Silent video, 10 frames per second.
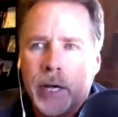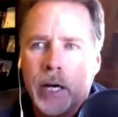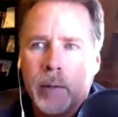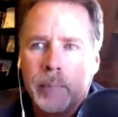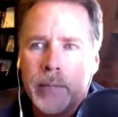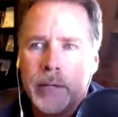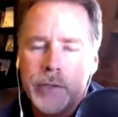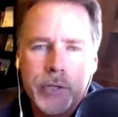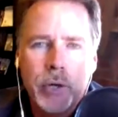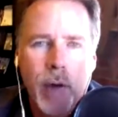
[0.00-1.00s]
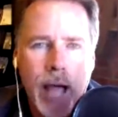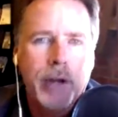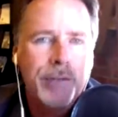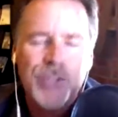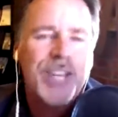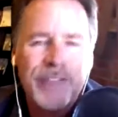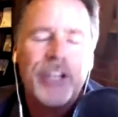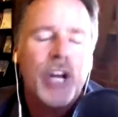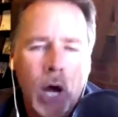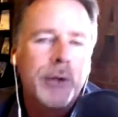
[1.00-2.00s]
And so out of
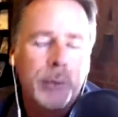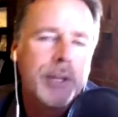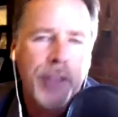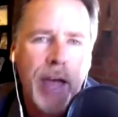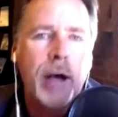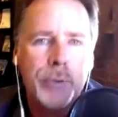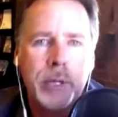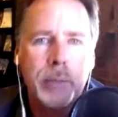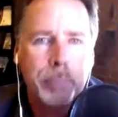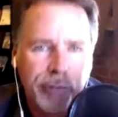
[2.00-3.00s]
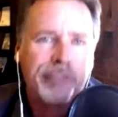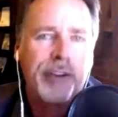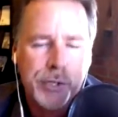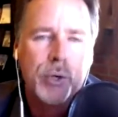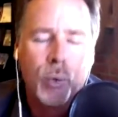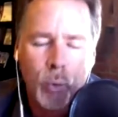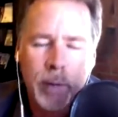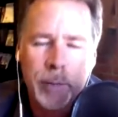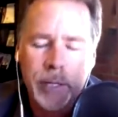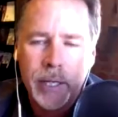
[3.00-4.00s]
700,000 professional
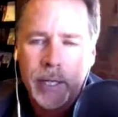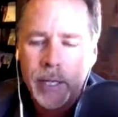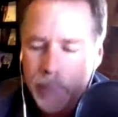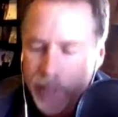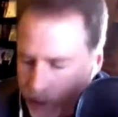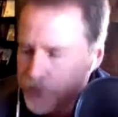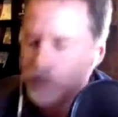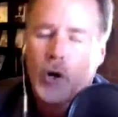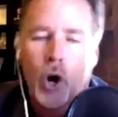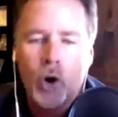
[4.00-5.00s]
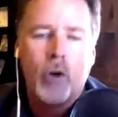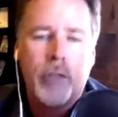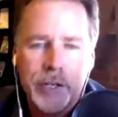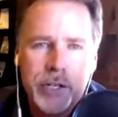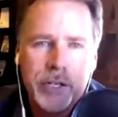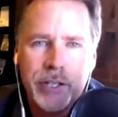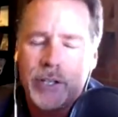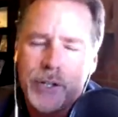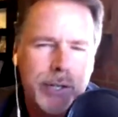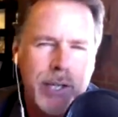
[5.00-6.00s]
women, because of all that she
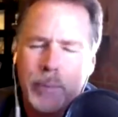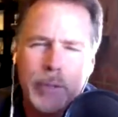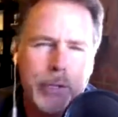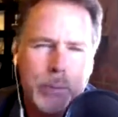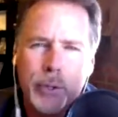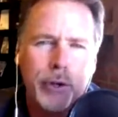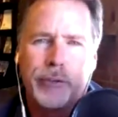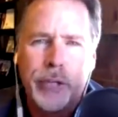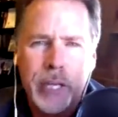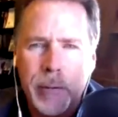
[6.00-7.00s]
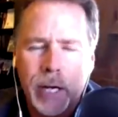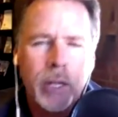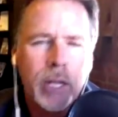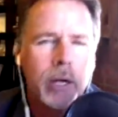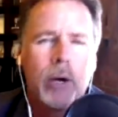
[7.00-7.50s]
did, she sent me this beautiful email.